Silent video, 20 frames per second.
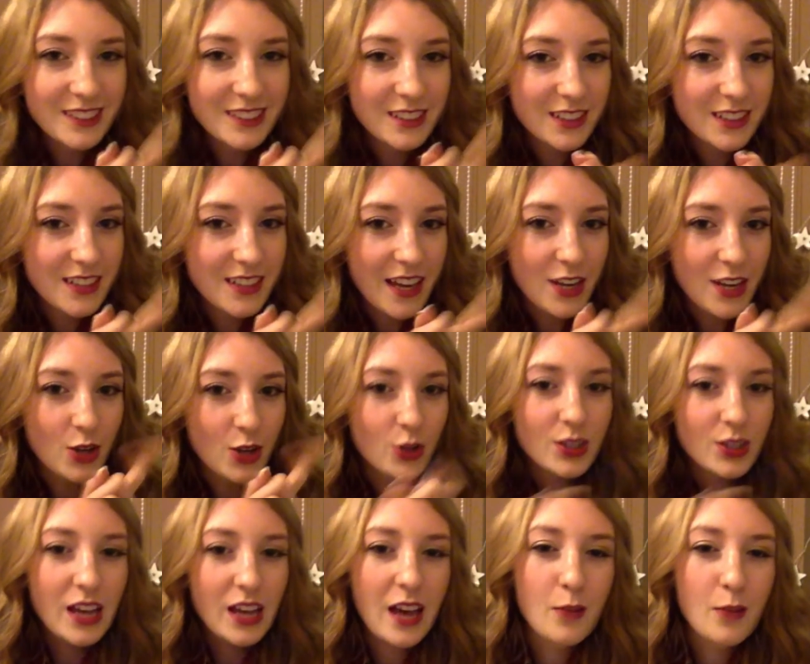side note,
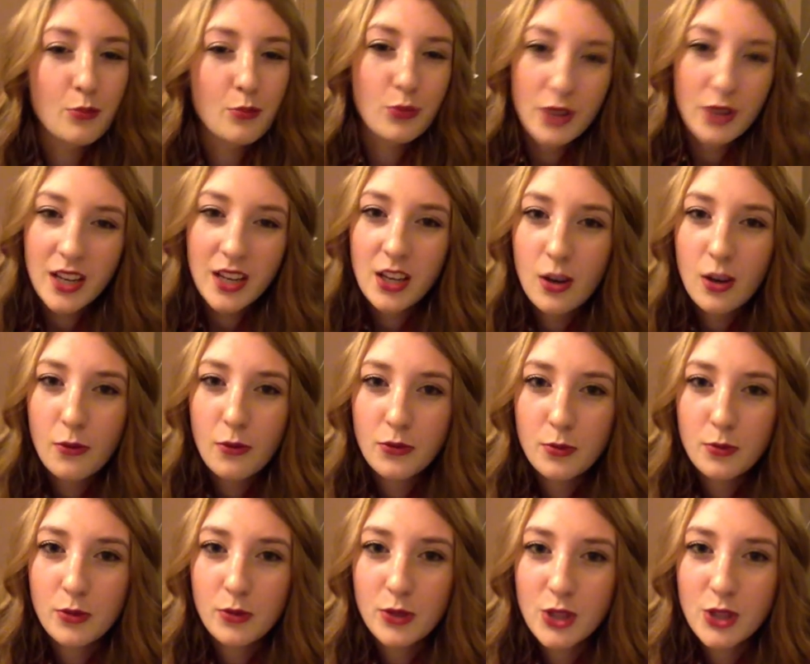I'm pretty
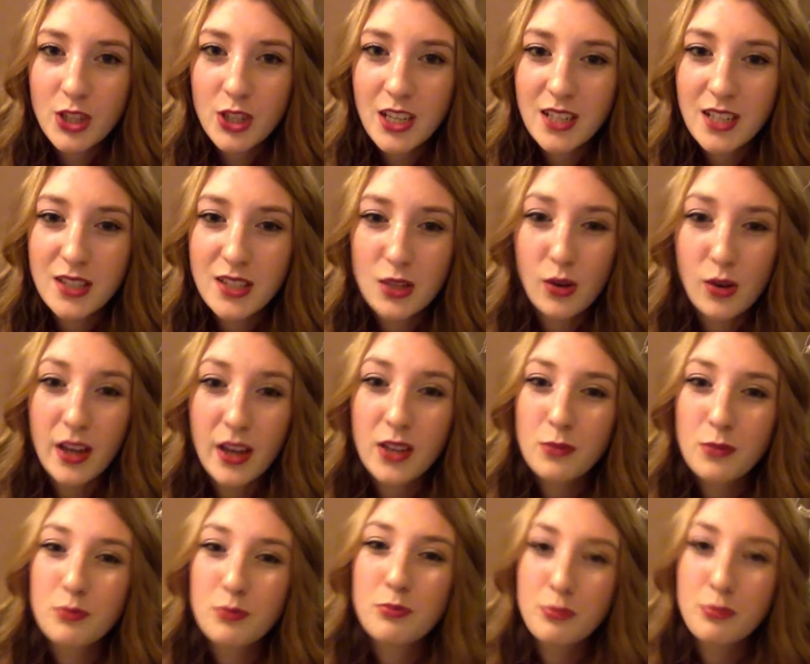comfortable in jeans, so I could
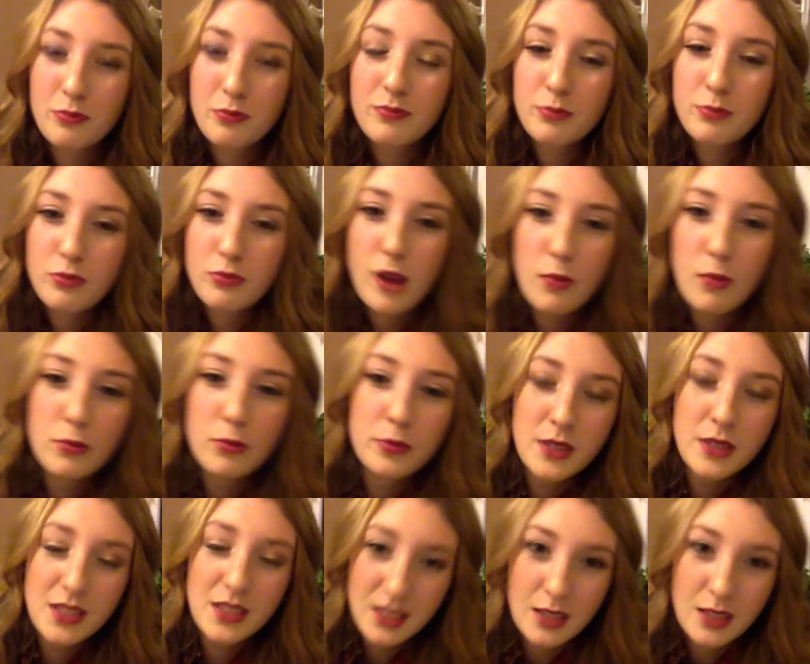probably
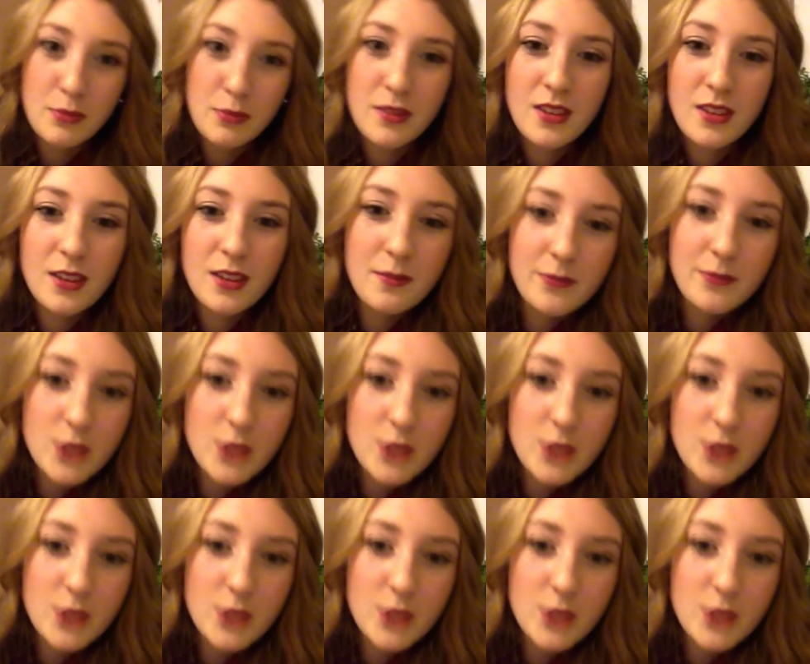sleep in them.